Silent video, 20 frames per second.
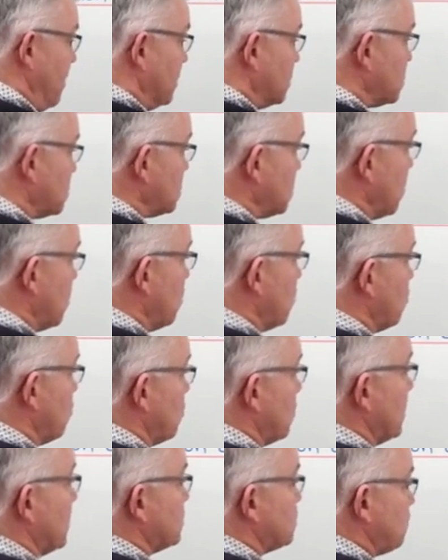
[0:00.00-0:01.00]

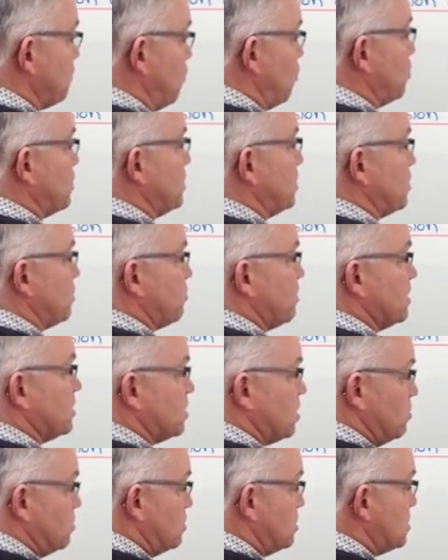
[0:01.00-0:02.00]
so is 40 degrees,
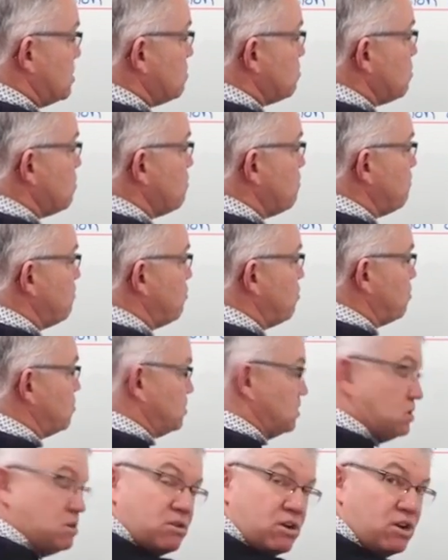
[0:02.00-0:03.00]
so 0, 4,
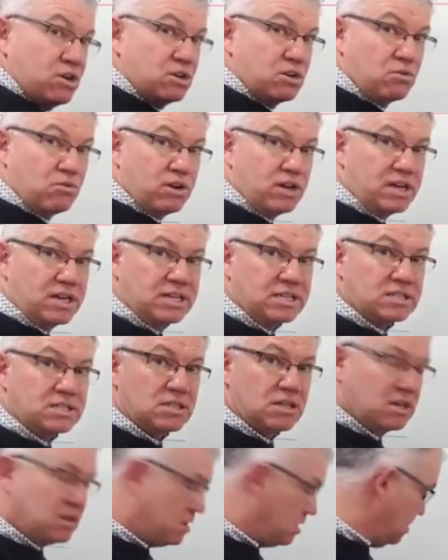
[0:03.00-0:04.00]
0
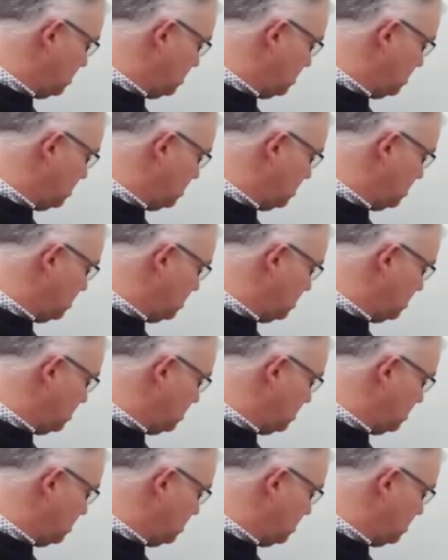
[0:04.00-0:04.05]
degrees.